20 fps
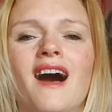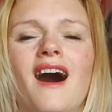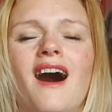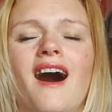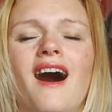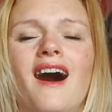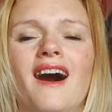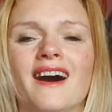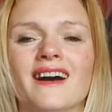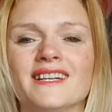
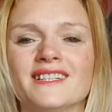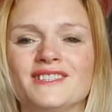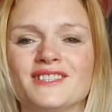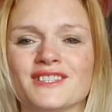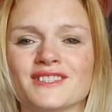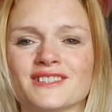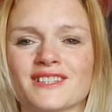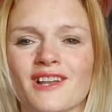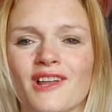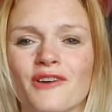I
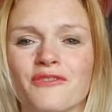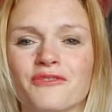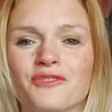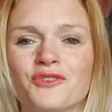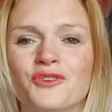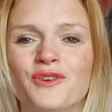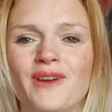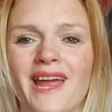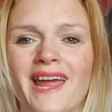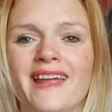just love
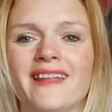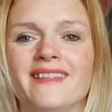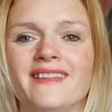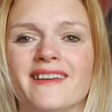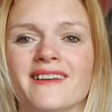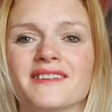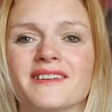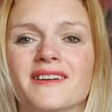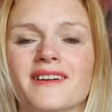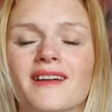
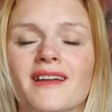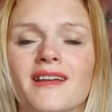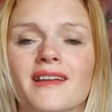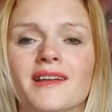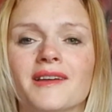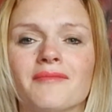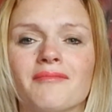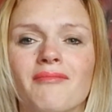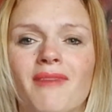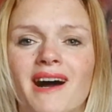creating
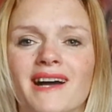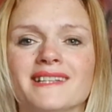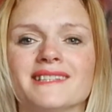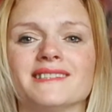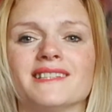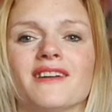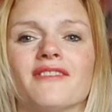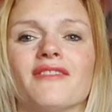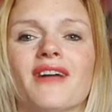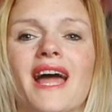
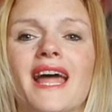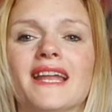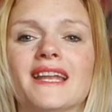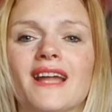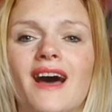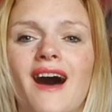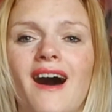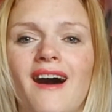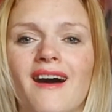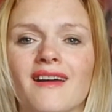myself, and
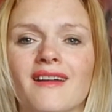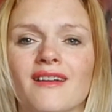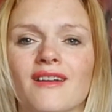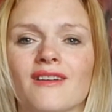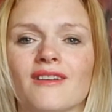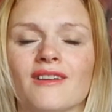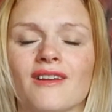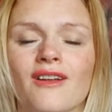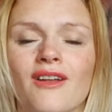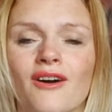I
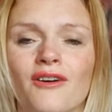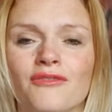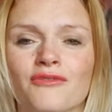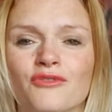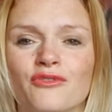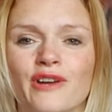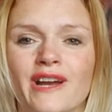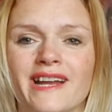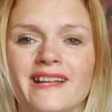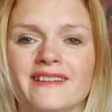love
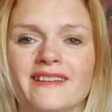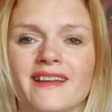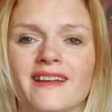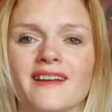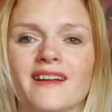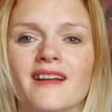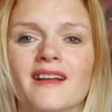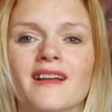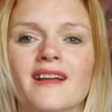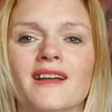creating
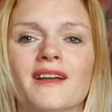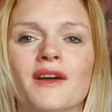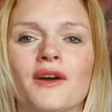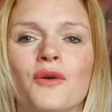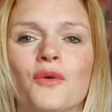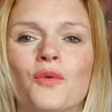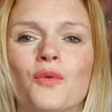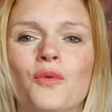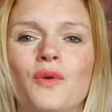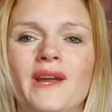
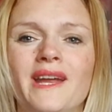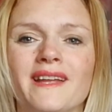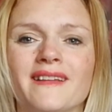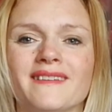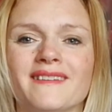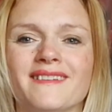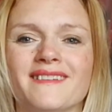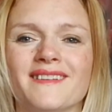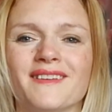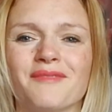
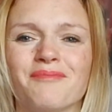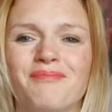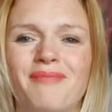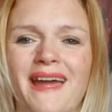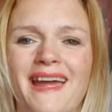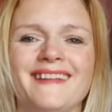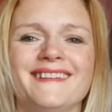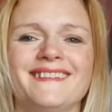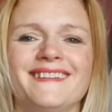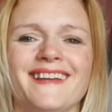with
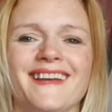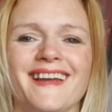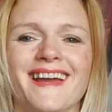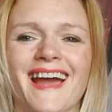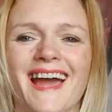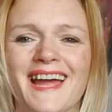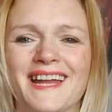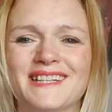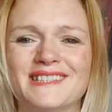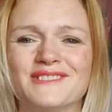painting
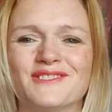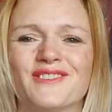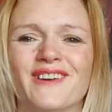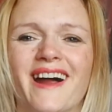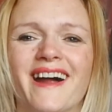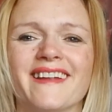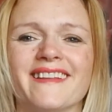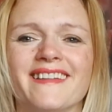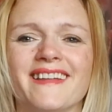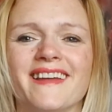and
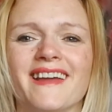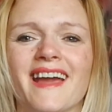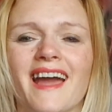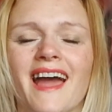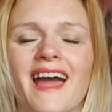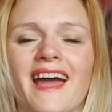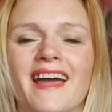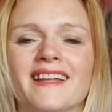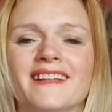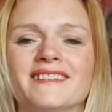writing
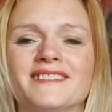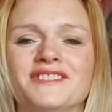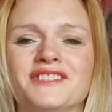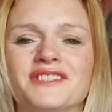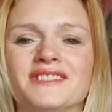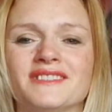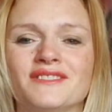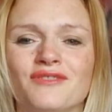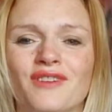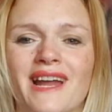and
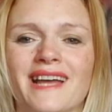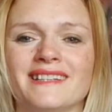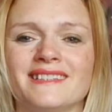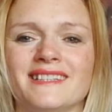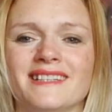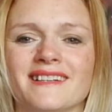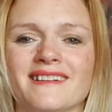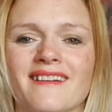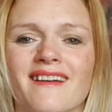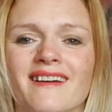just
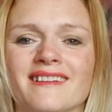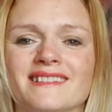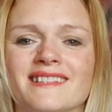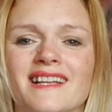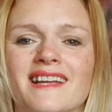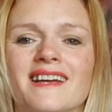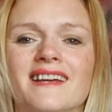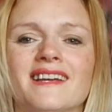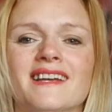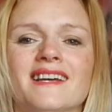dressing
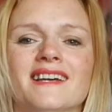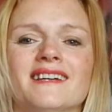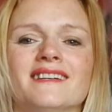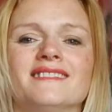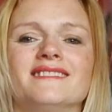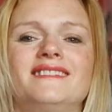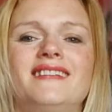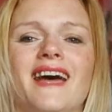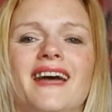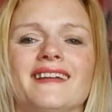nicely.
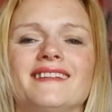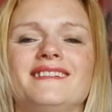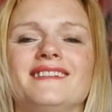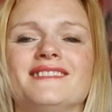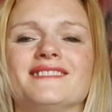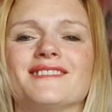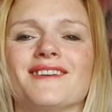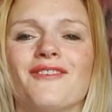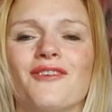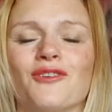That
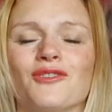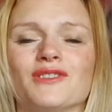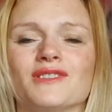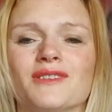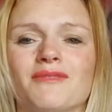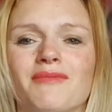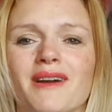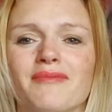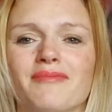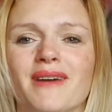is also
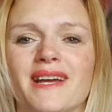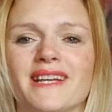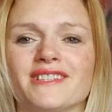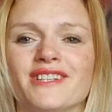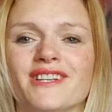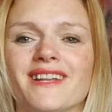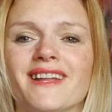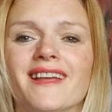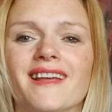my passion.